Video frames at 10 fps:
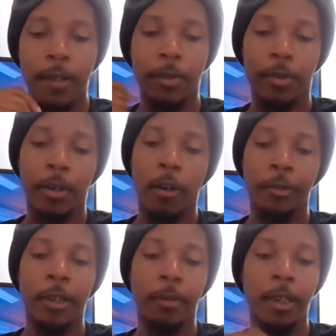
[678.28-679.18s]
So he
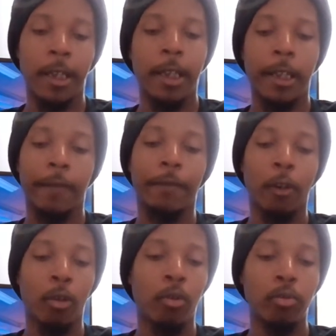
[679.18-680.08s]
goes up there, he
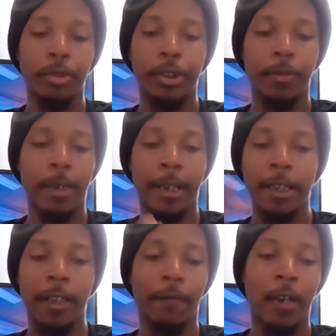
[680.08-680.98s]
folds, I
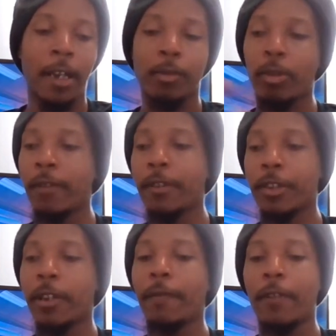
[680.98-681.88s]
guess he finds whatever
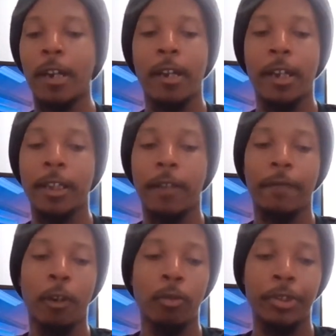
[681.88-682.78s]
he's gonna find, he
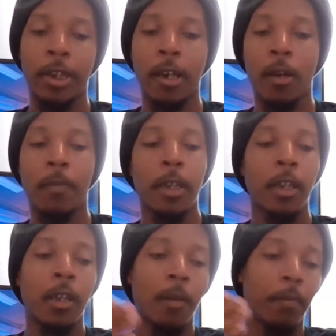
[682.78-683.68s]
folds it up,
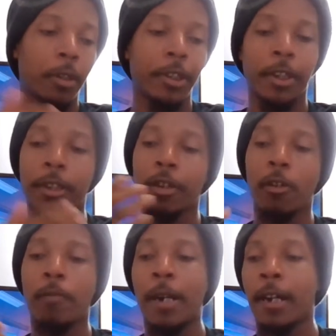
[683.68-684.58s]
puts it in his
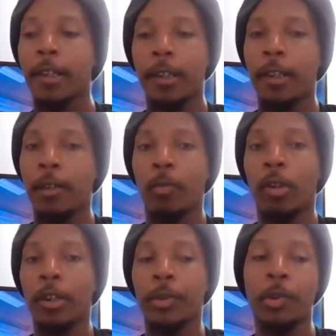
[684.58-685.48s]
coat pocket and
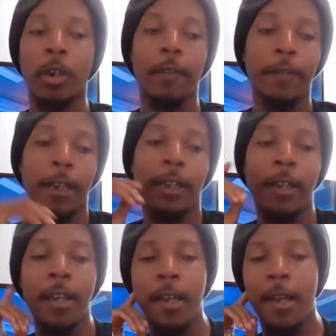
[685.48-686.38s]
walks off.
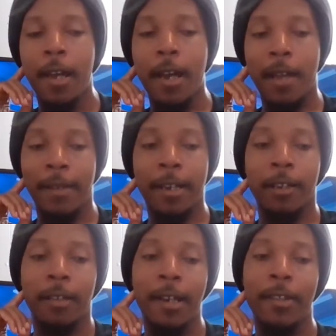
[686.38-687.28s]
And I'm not
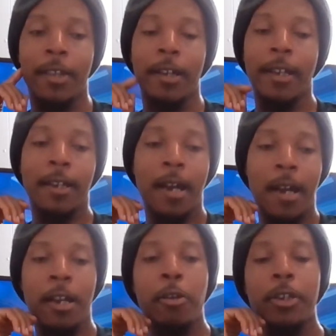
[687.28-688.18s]
gonna lie, the
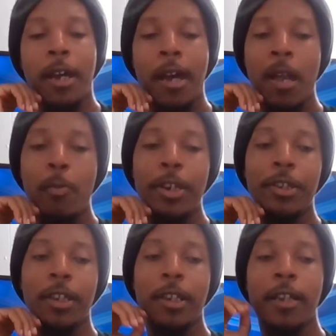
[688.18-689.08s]
entire time when
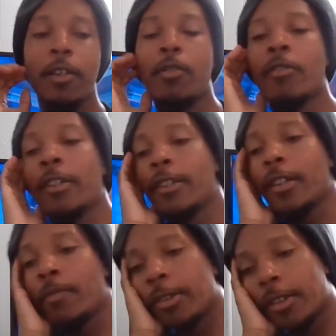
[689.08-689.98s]
he's sitting up there doing
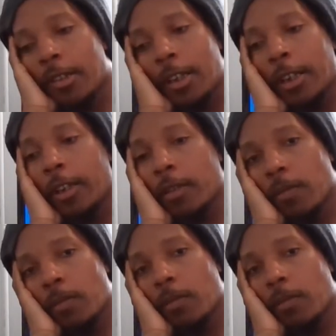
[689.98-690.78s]
this, I'm just like,